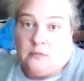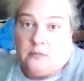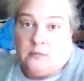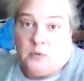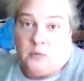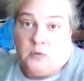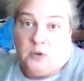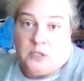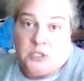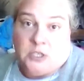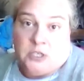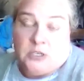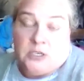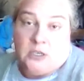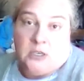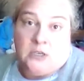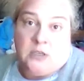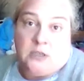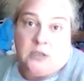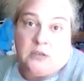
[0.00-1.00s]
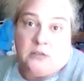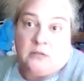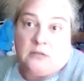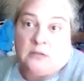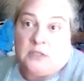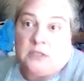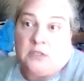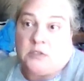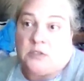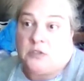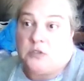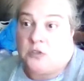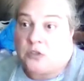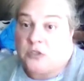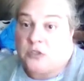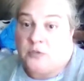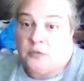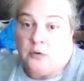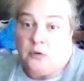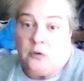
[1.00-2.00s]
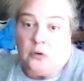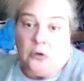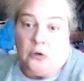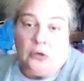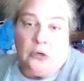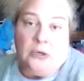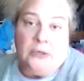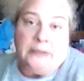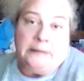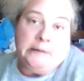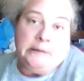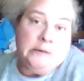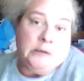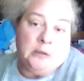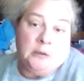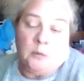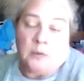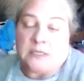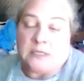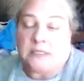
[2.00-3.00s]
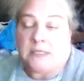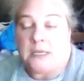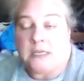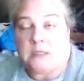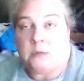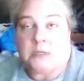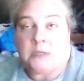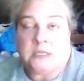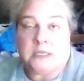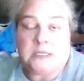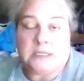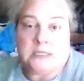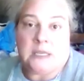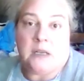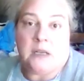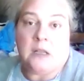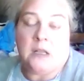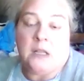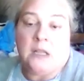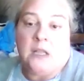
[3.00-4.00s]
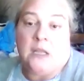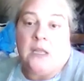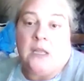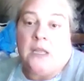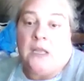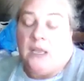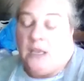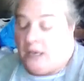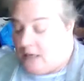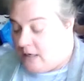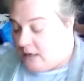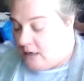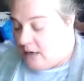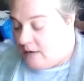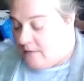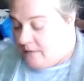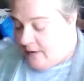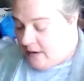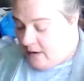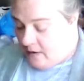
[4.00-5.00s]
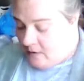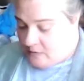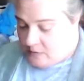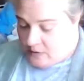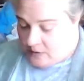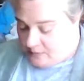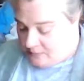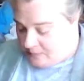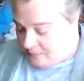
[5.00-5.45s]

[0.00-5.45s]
been watching and things you search for and what sells, what doesn't sell. And I found,